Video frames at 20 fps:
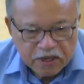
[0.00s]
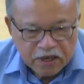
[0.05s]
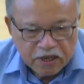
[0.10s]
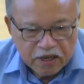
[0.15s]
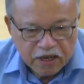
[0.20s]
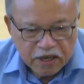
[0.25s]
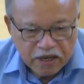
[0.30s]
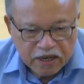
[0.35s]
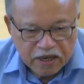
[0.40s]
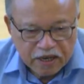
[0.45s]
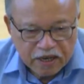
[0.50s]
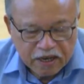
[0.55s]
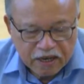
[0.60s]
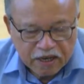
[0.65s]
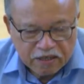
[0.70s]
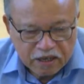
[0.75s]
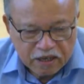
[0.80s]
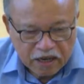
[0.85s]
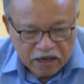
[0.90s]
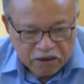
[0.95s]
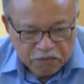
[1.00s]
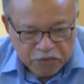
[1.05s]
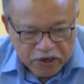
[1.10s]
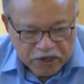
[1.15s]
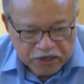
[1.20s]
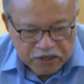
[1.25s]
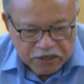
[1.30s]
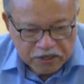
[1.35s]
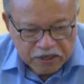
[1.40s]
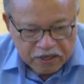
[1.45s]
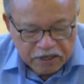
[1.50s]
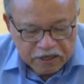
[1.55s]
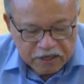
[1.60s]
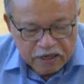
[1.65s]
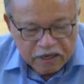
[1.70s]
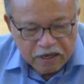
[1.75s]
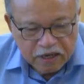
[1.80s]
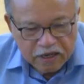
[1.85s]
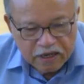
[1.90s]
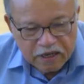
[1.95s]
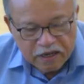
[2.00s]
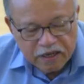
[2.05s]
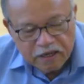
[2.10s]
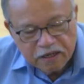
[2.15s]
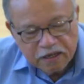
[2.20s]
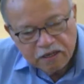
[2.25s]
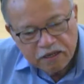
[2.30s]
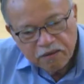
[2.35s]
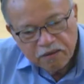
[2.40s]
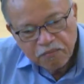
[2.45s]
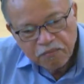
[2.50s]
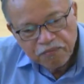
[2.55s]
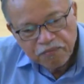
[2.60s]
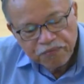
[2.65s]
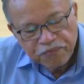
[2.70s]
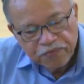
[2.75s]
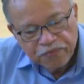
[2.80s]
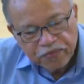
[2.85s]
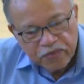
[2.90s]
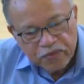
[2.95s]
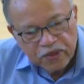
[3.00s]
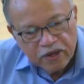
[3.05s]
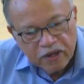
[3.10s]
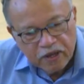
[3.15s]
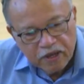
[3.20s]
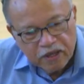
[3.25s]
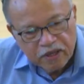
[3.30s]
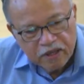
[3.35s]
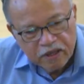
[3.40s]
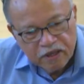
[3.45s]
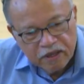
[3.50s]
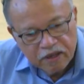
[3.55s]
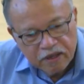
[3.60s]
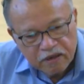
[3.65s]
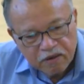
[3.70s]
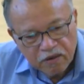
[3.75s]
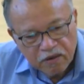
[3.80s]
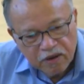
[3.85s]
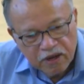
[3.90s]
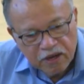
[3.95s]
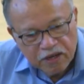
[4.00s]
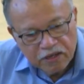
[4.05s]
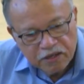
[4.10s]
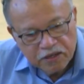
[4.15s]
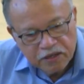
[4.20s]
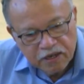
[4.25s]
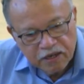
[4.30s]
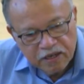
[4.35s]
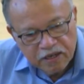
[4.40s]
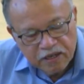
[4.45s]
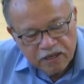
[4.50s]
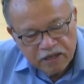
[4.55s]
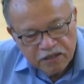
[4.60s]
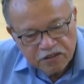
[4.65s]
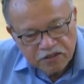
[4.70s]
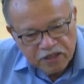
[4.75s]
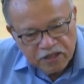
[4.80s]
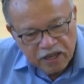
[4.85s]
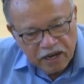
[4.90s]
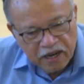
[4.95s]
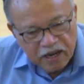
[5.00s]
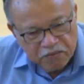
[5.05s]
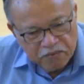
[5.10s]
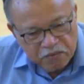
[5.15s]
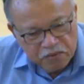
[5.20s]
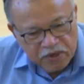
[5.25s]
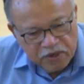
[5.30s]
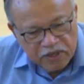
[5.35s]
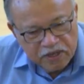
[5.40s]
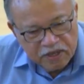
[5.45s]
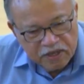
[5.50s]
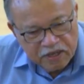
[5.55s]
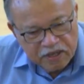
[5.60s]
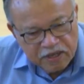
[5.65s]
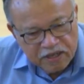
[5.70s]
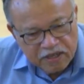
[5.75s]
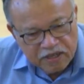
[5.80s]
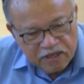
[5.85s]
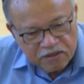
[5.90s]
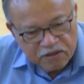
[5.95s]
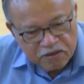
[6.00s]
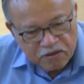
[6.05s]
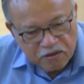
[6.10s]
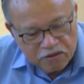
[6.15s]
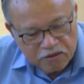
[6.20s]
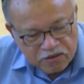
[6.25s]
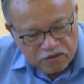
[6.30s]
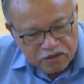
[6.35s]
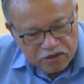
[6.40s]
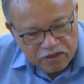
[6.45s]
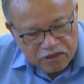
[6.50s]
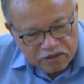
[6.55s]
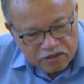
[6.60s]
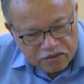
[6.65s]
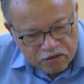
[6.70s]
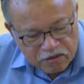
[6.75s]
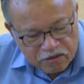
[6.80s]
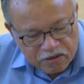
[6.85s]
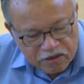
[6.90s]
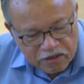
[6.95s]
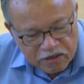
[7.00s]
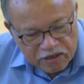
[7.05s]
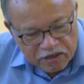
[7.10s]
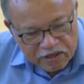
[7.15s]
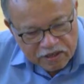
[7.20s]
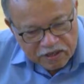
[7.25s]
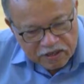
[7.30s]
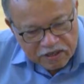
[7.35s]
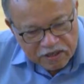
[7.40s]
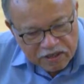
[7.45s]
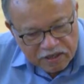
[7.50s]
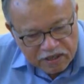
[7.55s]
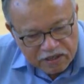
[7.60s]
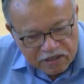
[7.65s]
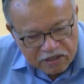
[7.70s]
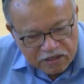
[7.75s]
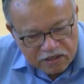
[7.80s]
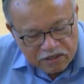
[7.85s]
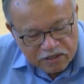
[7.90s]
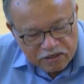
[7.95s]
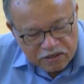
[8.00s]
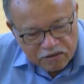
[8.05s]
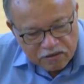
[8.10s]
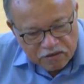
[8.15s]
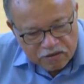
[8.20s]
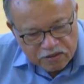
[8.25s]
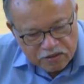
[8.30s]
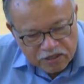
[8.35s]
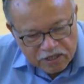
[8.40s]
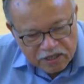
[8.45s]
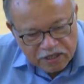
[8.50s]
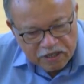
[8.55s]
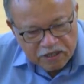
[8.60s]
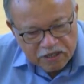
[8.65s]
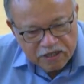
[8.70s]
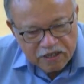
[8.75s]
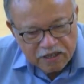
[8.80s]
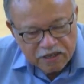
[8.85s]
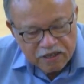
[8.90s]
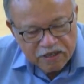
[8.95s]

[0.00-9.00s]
And as I mentioned earlier, the collection in State Library is, con so, is considered